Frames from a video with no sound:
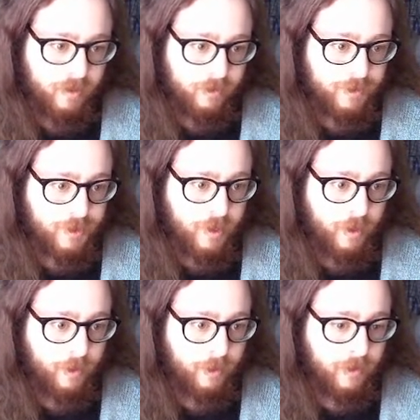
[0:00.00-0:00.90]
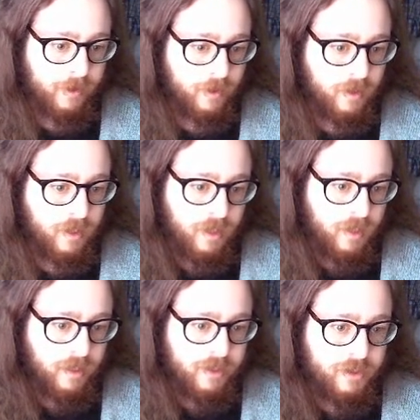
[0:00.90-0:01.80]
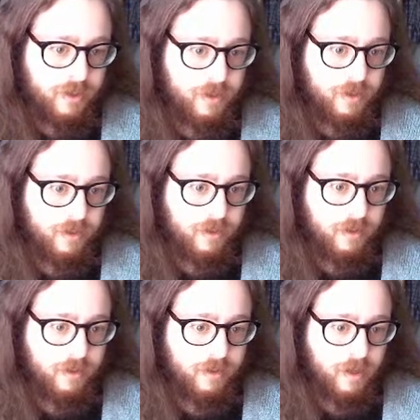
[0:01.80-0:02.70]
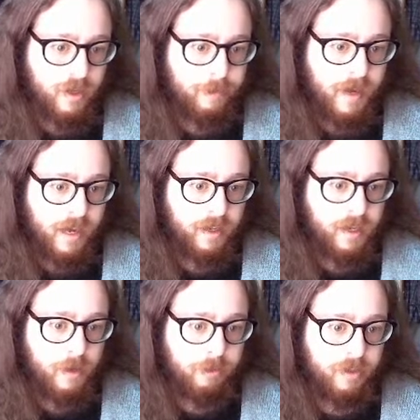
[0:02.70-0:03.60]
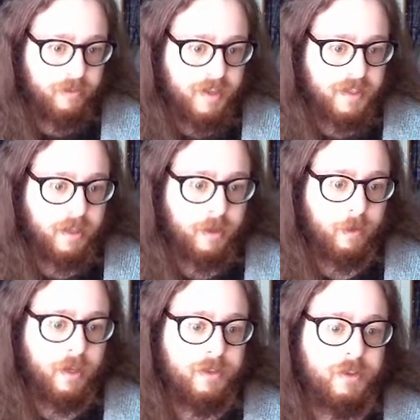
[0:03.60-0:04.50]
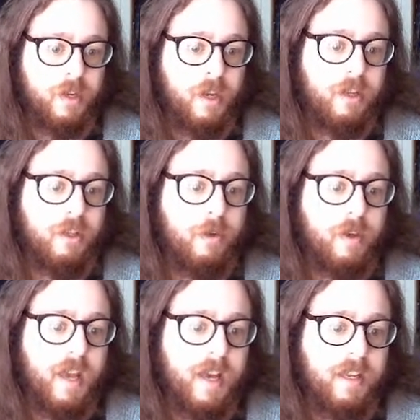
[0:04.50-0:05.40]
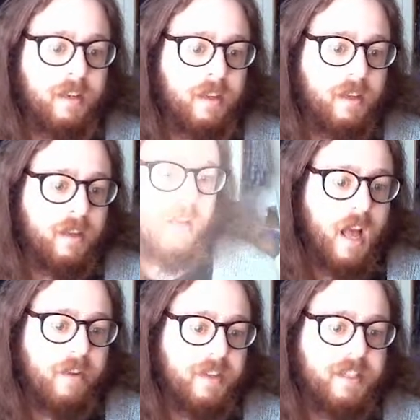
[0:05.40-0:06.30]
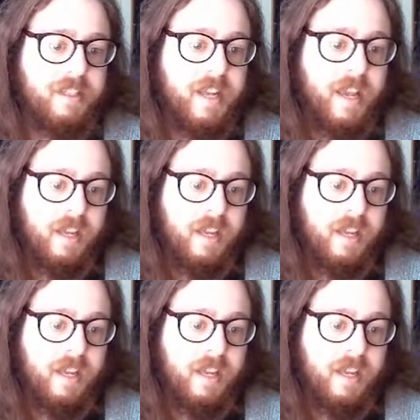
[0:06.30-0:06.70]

So let's just talk about a couple of these other ones. You can have a date